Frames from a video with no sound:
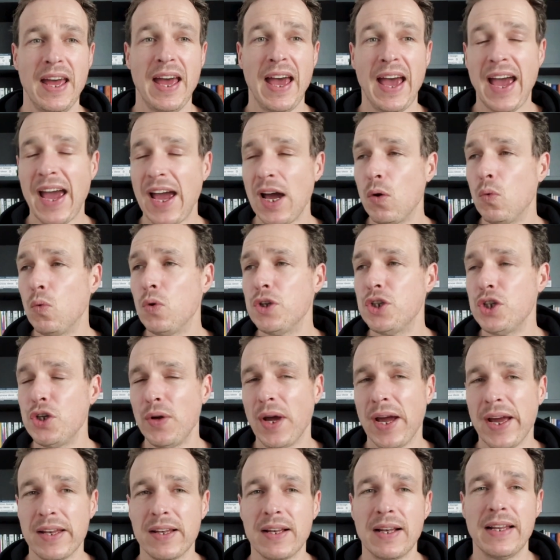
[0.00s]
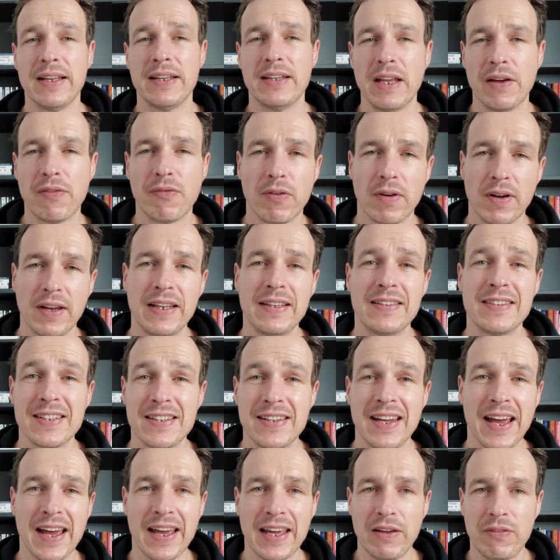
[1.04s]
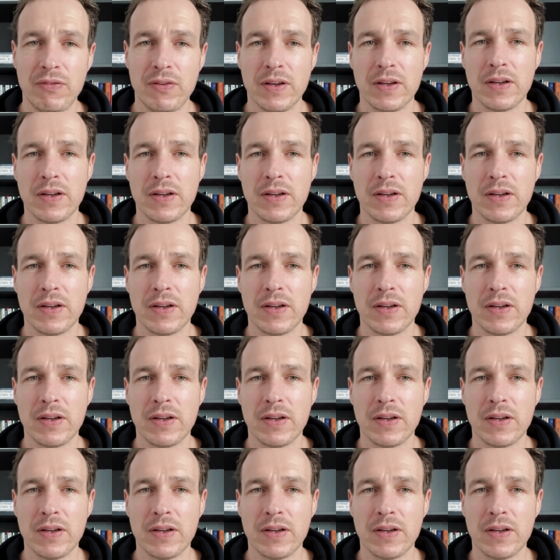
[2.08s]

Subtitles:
How would you handle it differently today if you